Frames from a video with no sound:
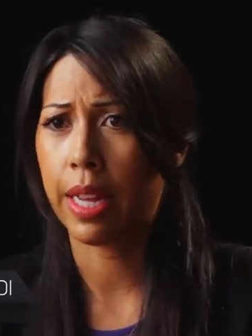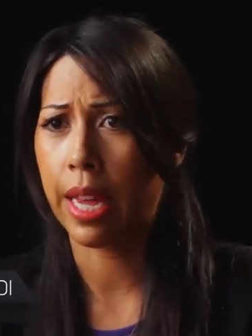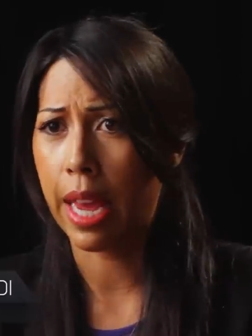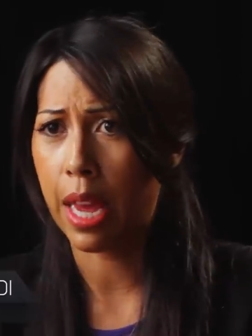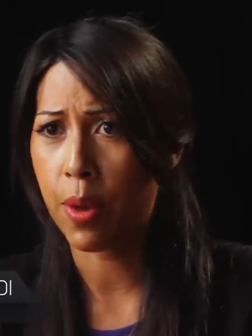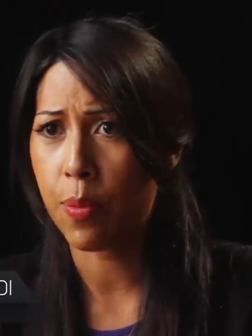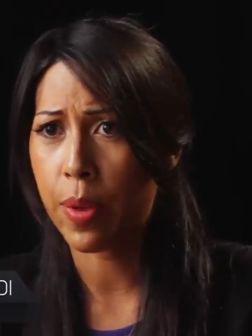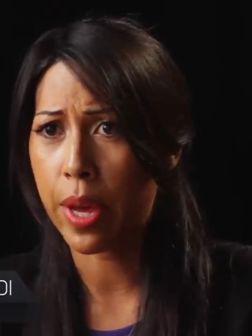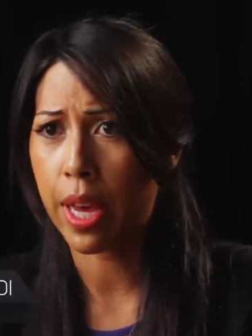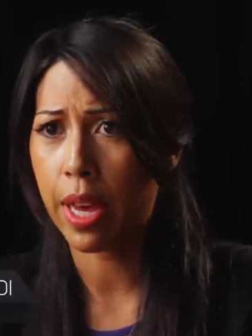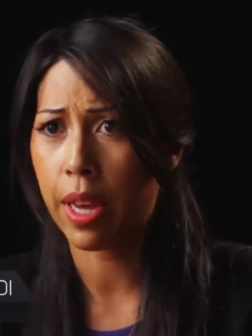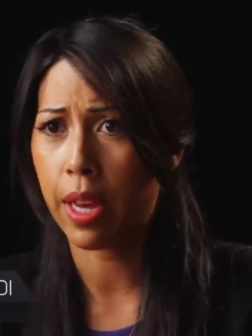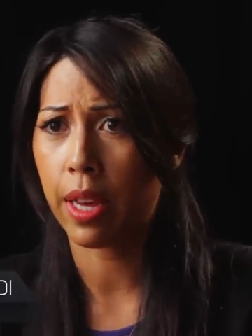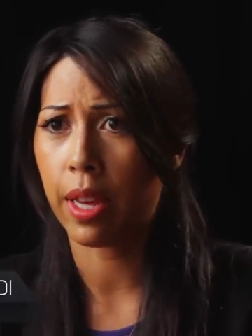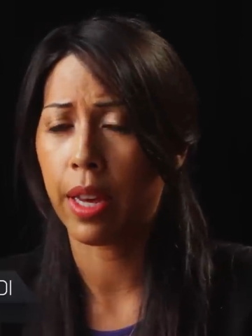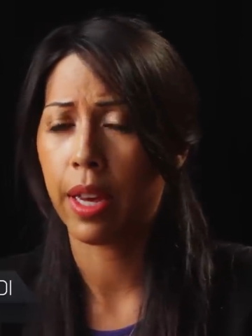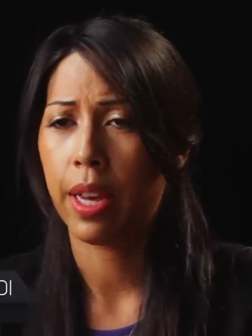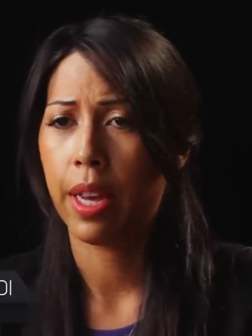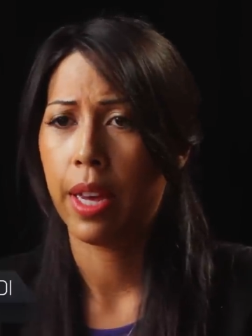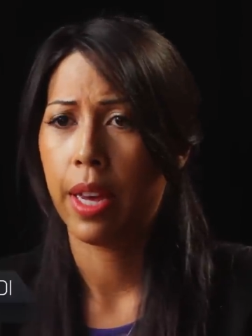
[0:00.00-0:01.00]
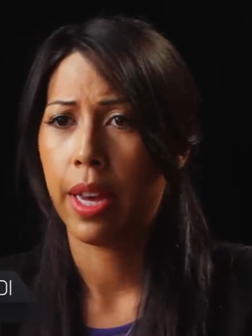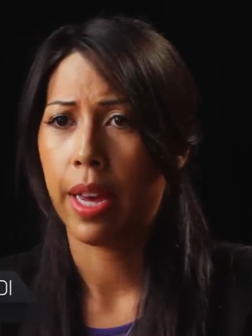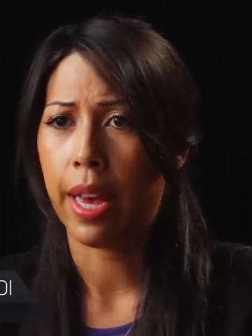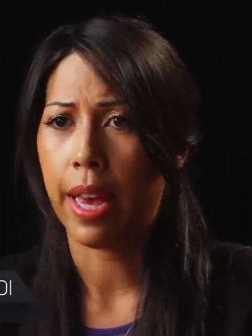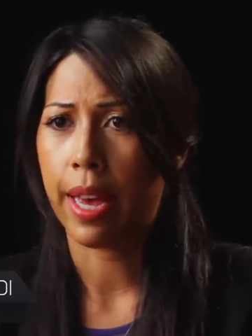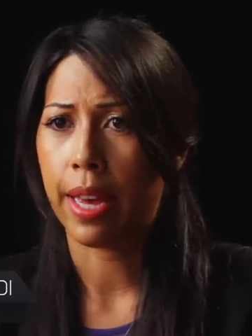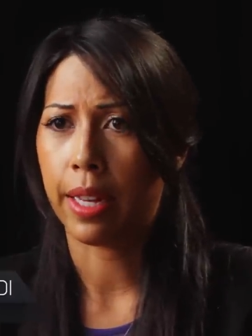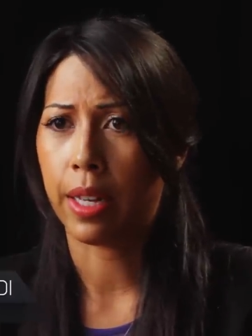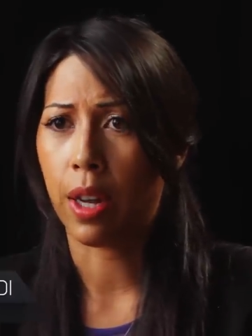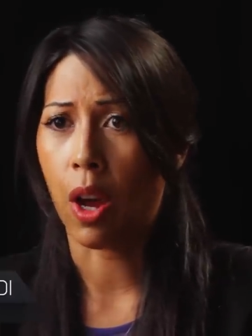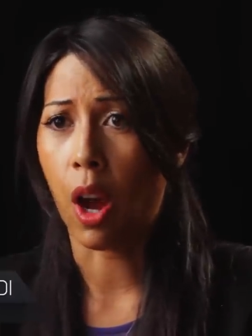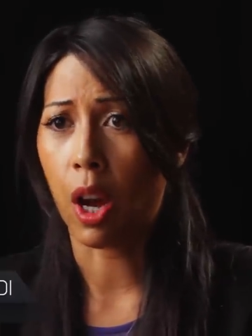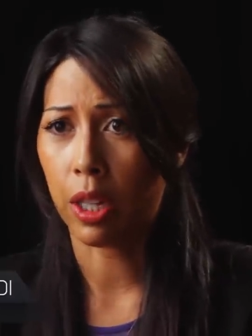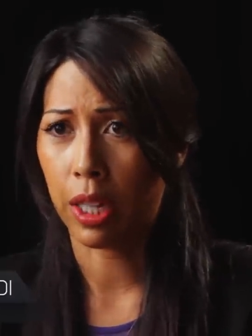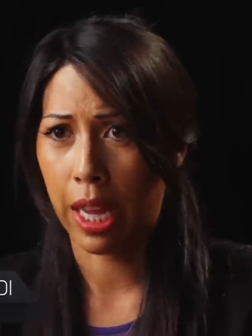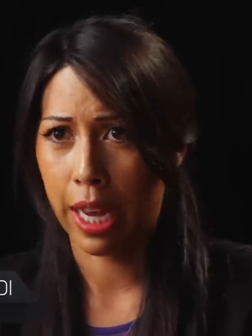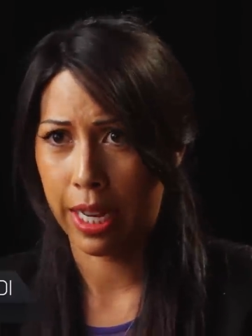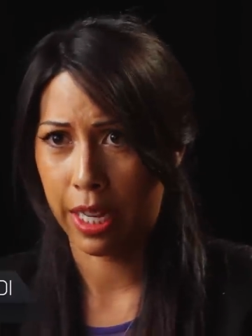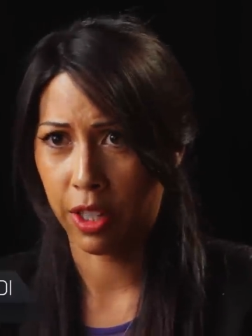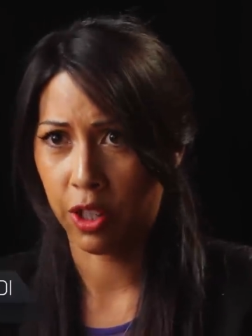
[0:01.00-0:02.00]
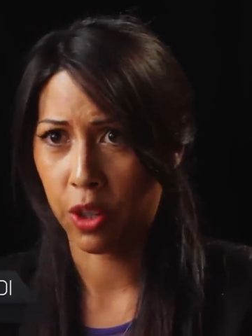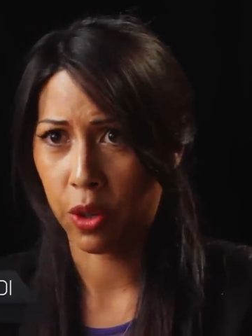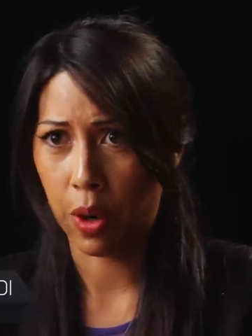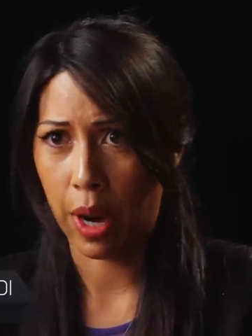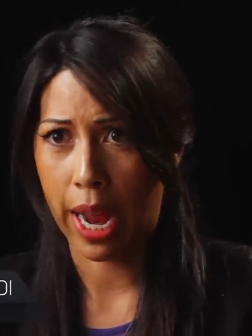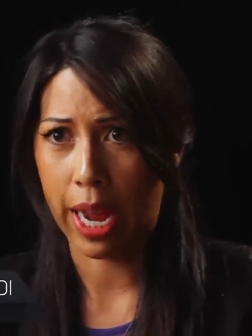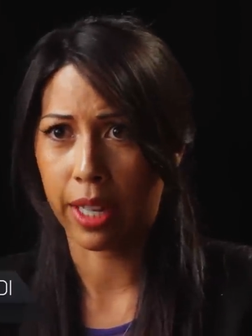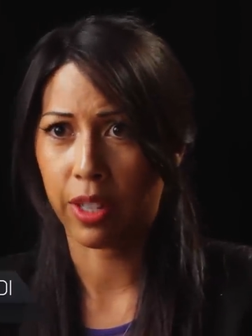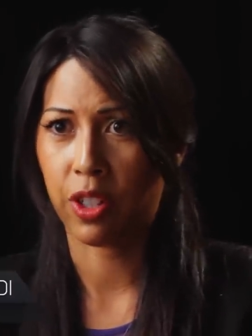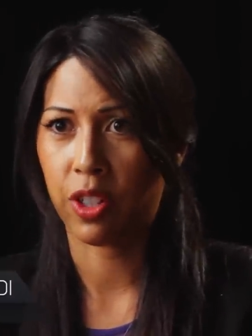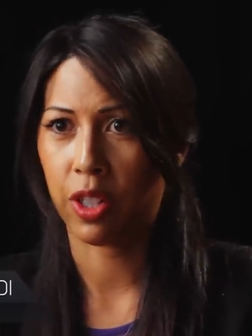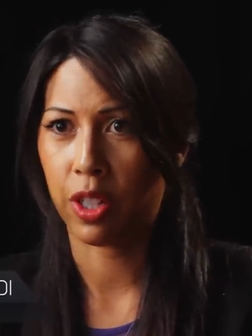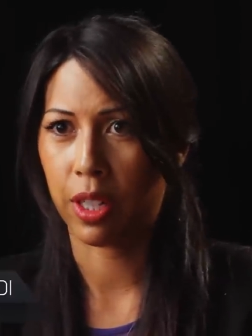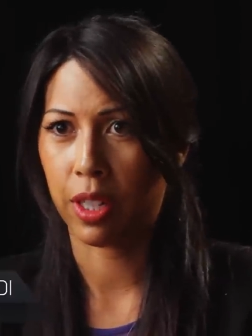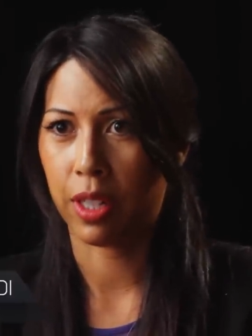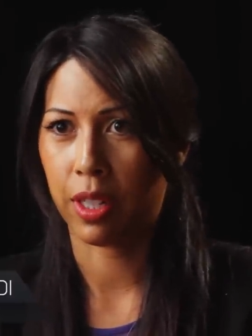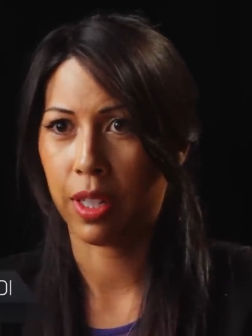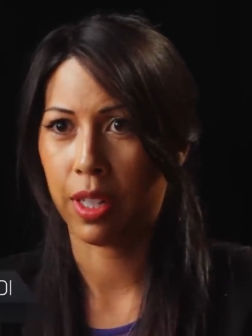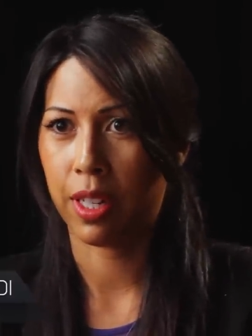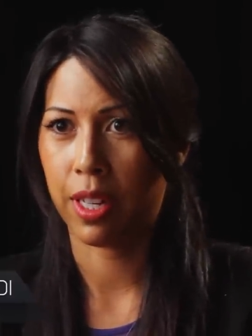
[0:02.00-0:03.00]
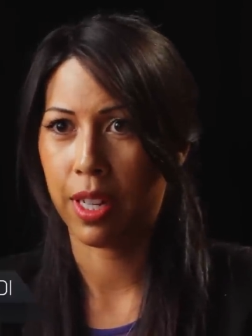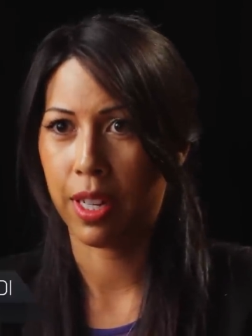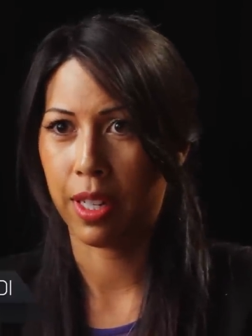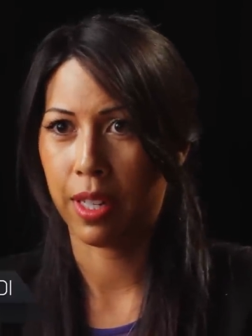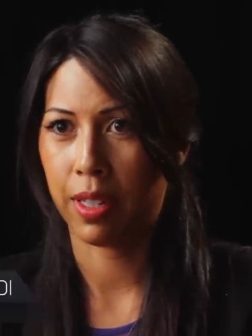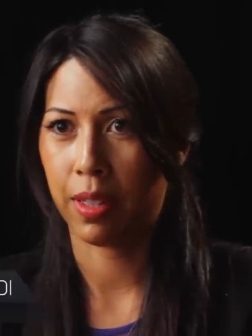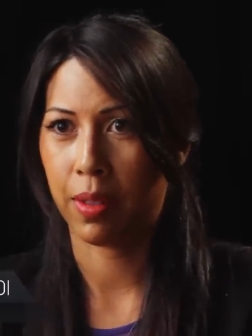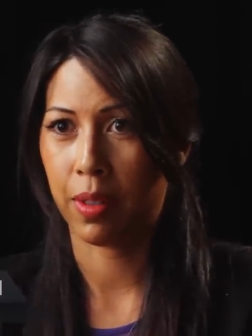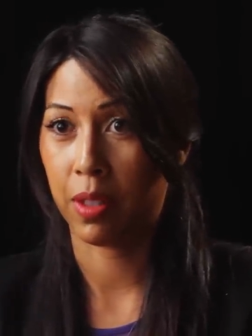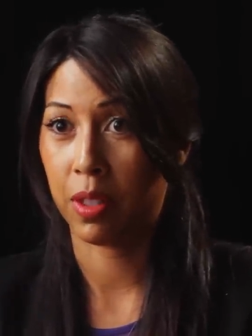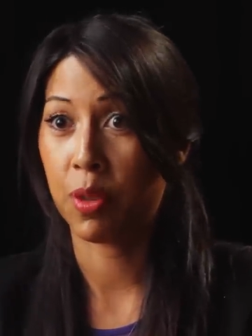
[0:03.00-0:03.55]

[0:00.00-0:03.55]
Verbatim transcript: gaming and online interaction is a